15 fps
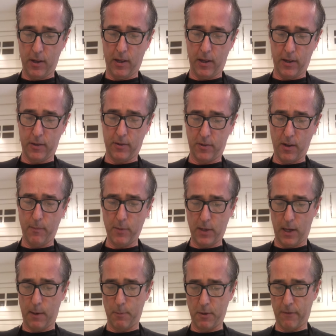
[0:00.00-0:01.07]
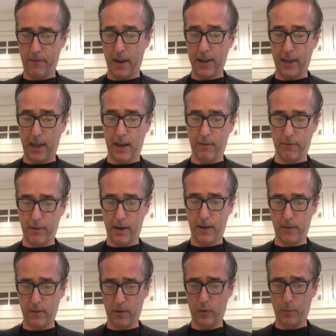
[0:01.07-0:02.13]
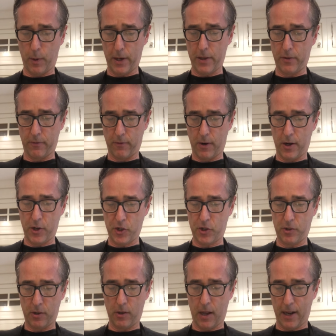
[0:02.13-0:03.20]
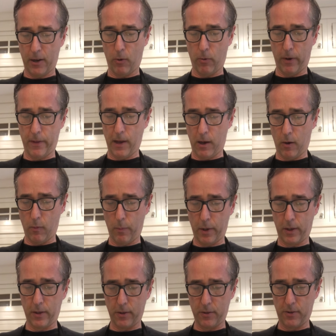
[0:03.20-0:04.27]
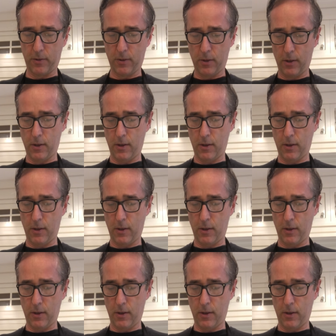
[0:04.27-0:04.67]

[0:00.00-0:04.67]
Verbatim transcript: And sometimes if I can't find the spice fresh, uh, I go without because